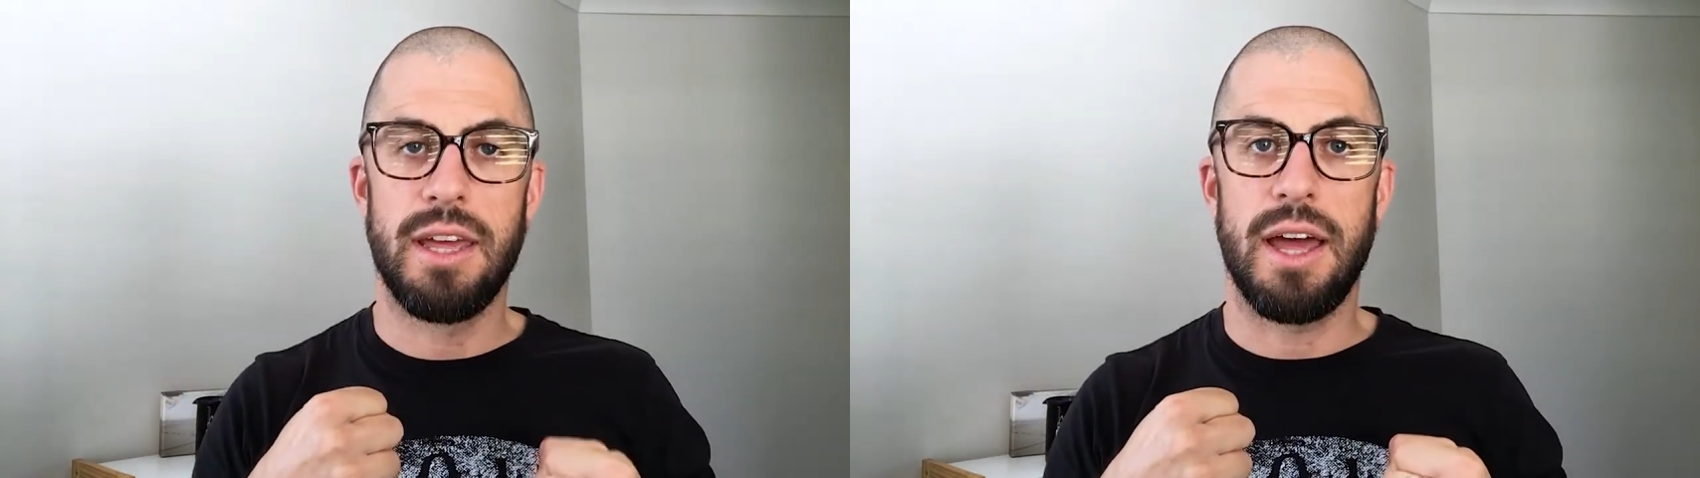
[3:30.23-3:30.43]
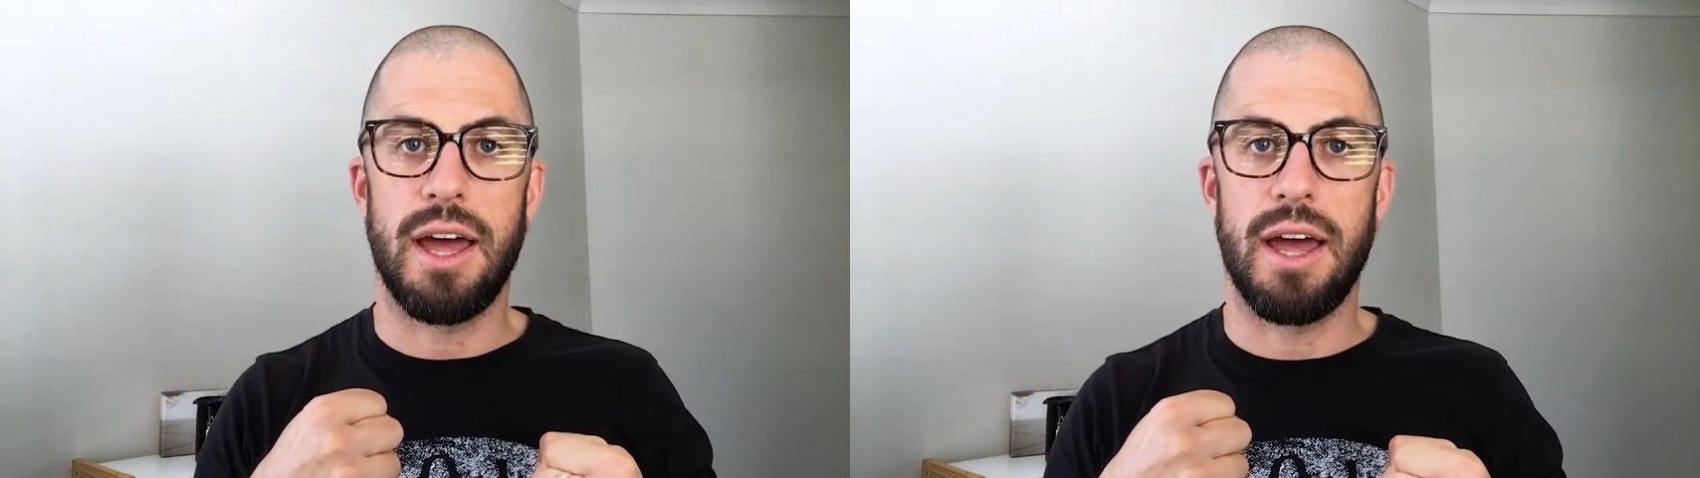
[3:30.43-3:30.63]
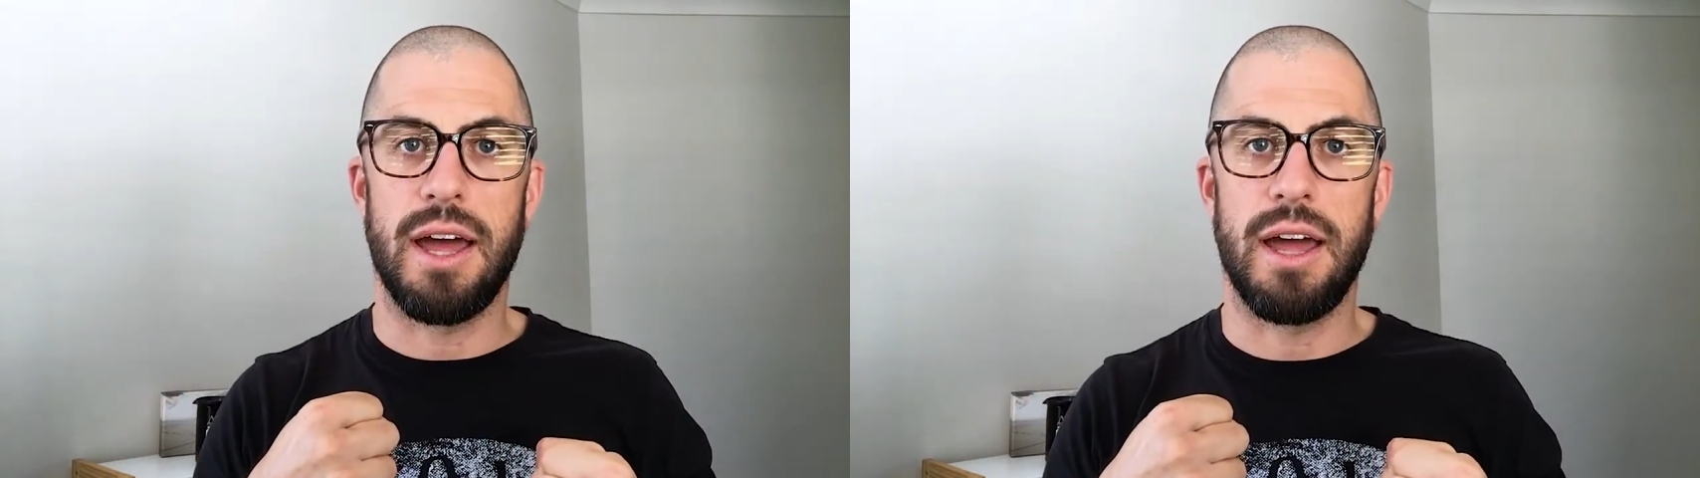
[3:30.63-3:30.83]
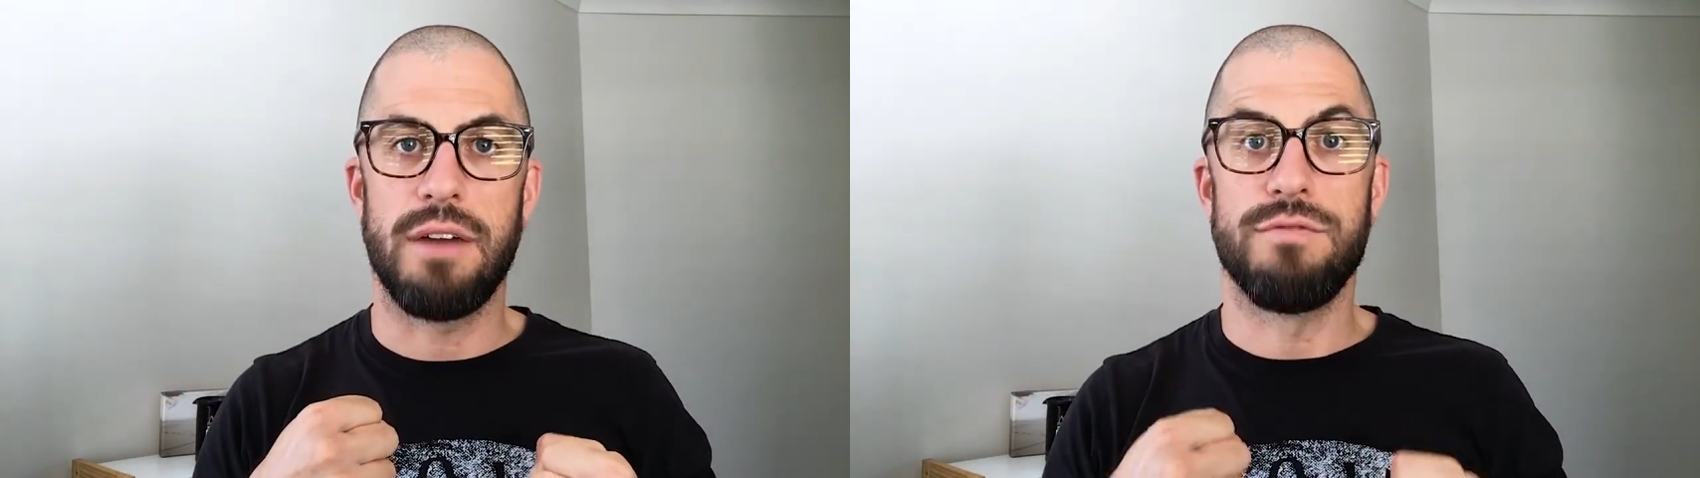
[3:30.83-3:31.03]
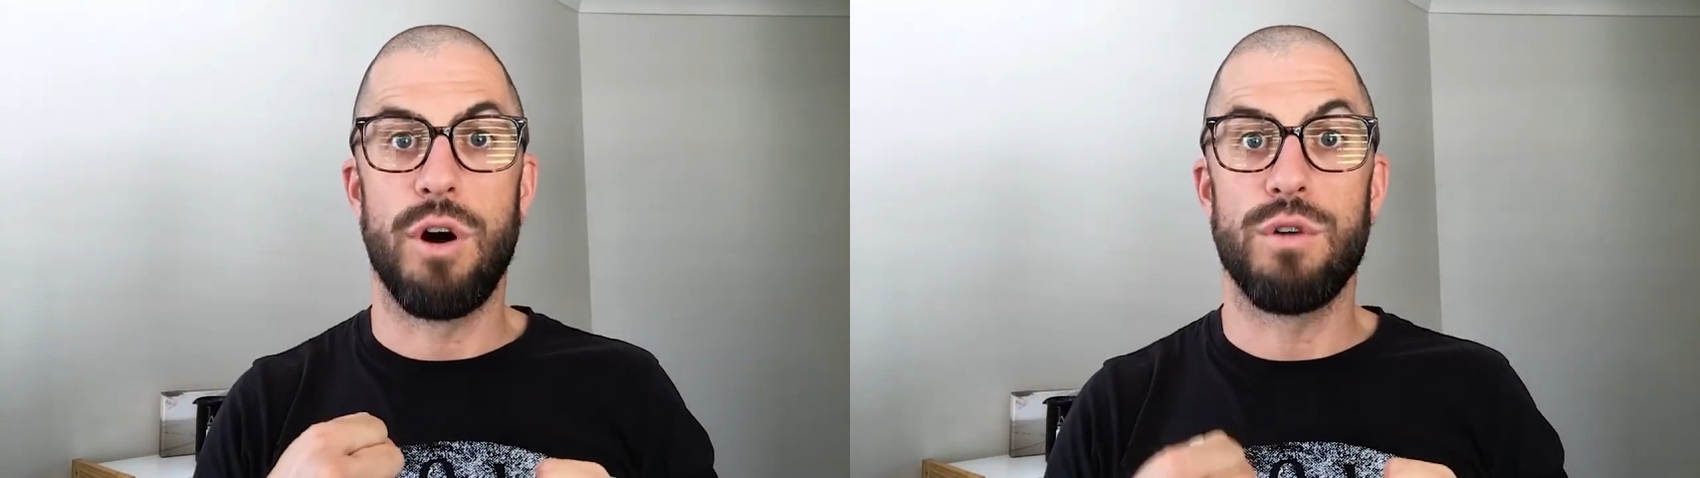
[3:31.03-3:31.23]

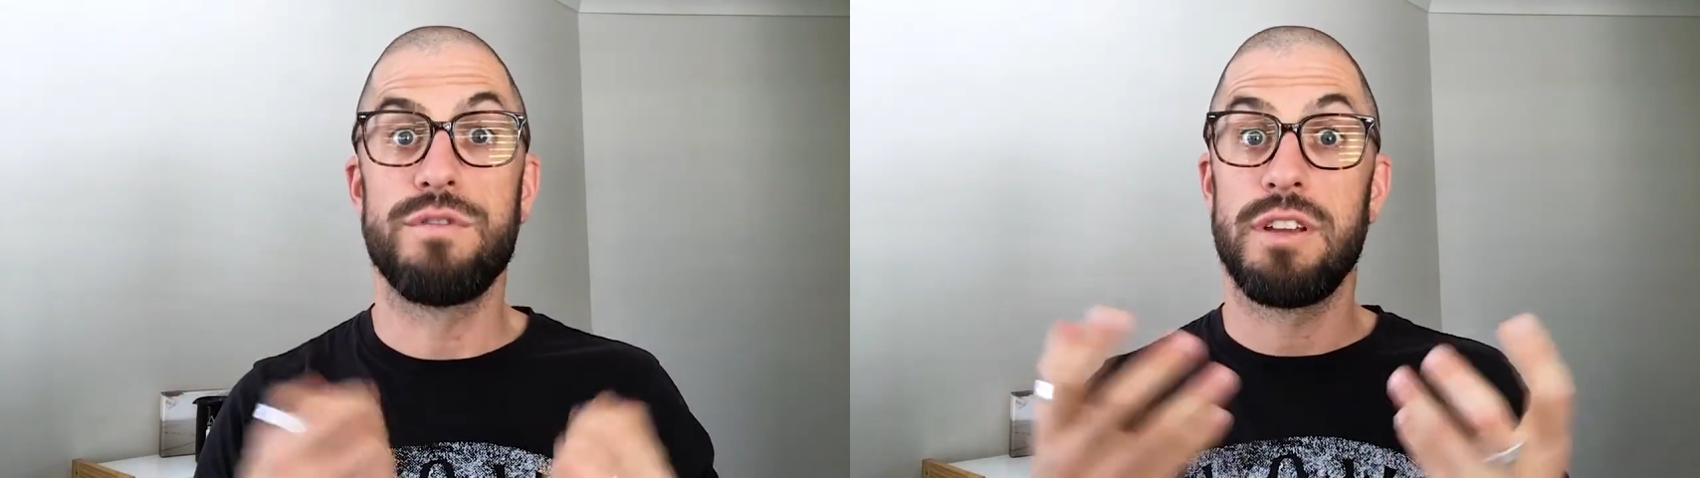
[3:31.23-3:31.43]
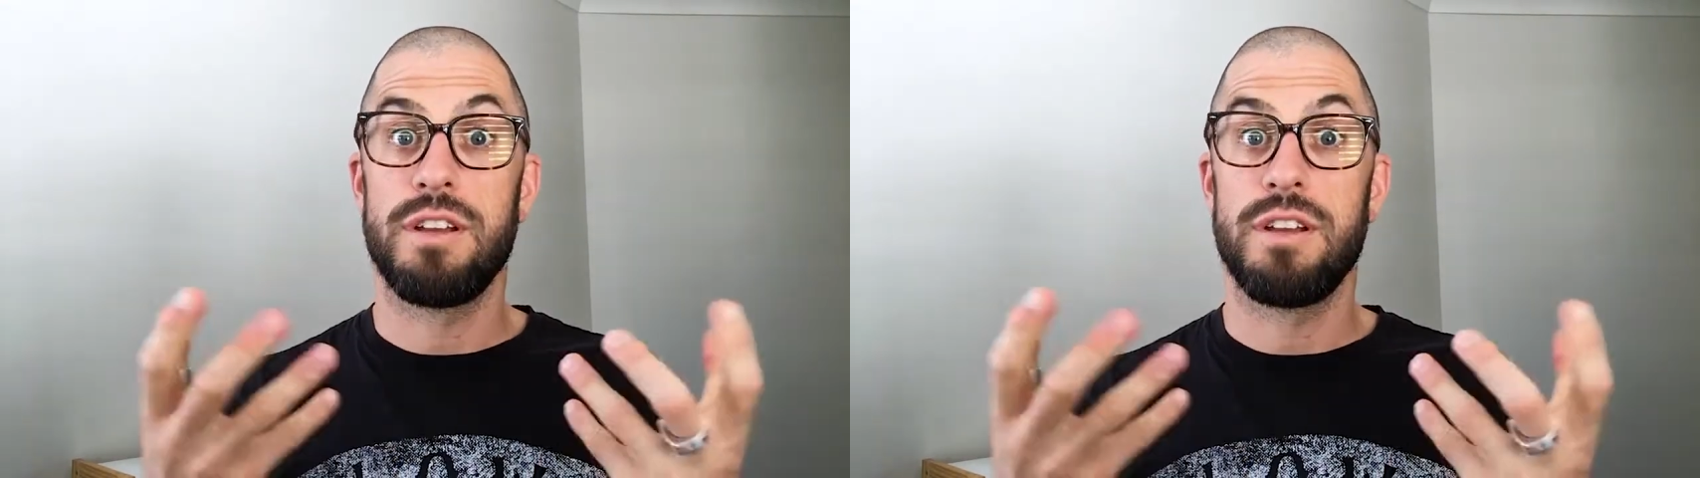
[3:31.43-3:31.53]
involved,